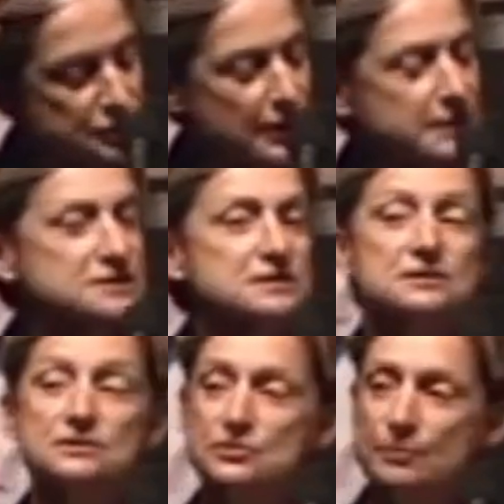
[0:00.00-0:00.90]

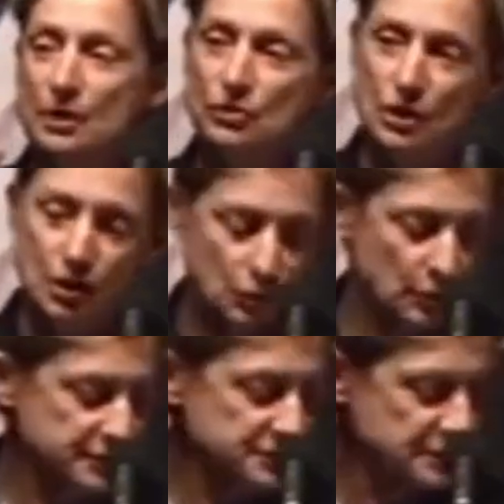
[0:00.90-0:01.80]
ideas about what
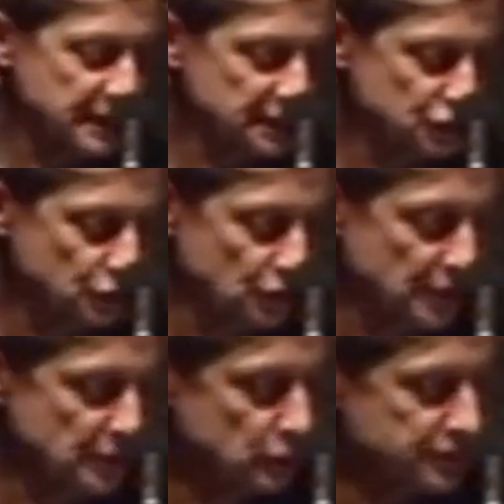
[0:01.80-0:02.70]
is natural
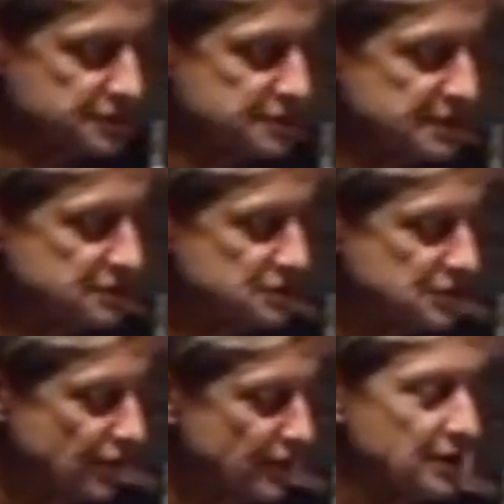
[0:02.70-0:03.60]
and what is
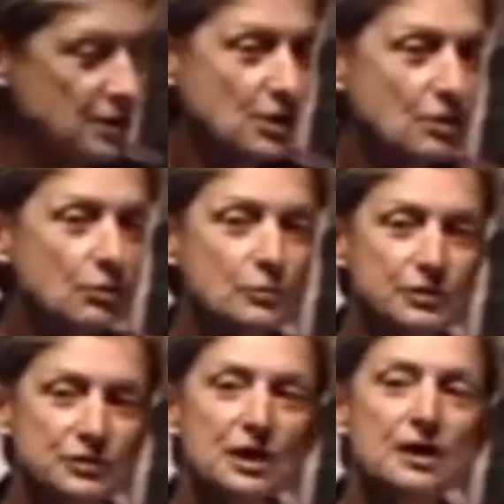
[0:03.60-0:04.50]
necessary when we
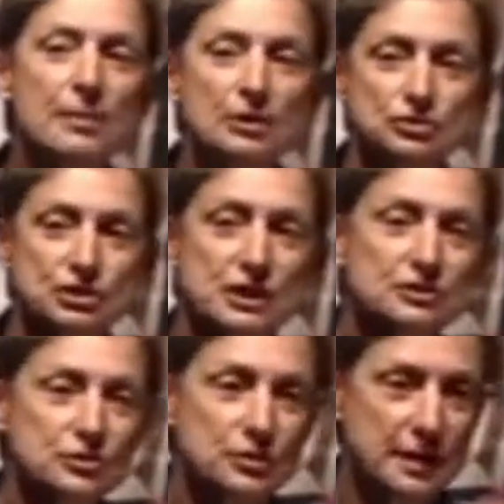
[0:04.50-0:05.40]
think about
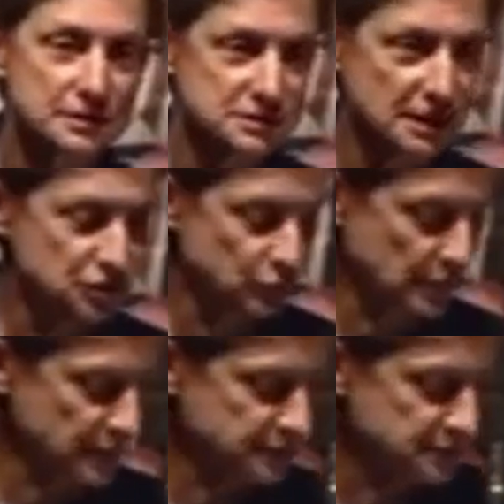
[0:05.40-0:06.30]
gender and
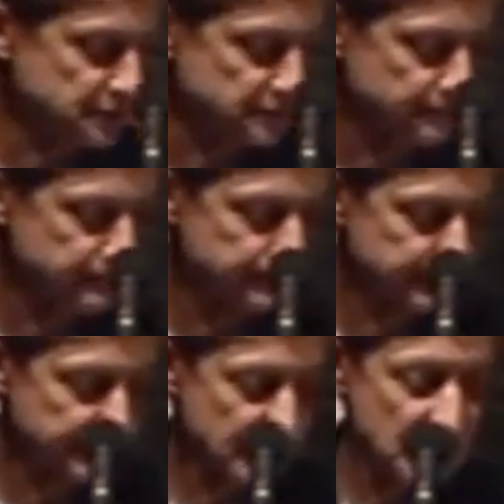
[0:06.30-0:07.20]
sexuality.
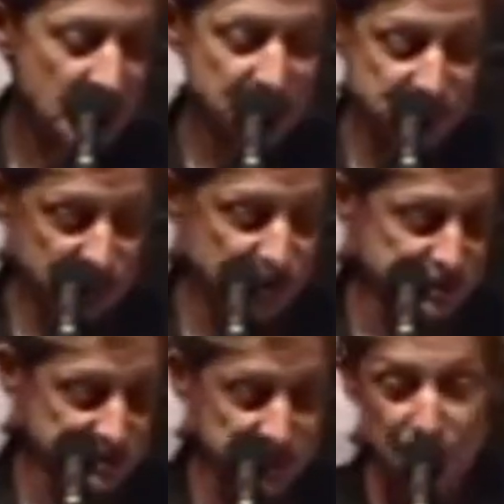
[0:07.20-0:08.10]
I
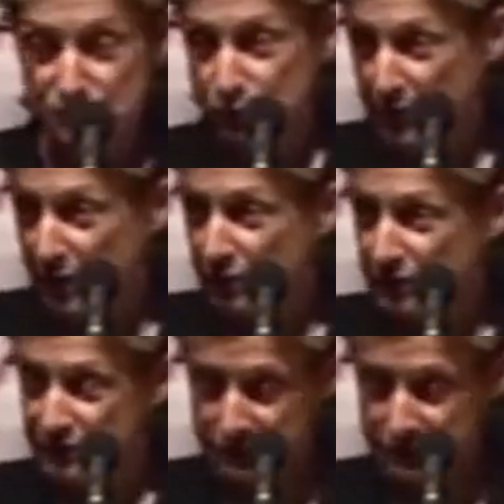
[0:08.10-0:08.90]
suggested as well that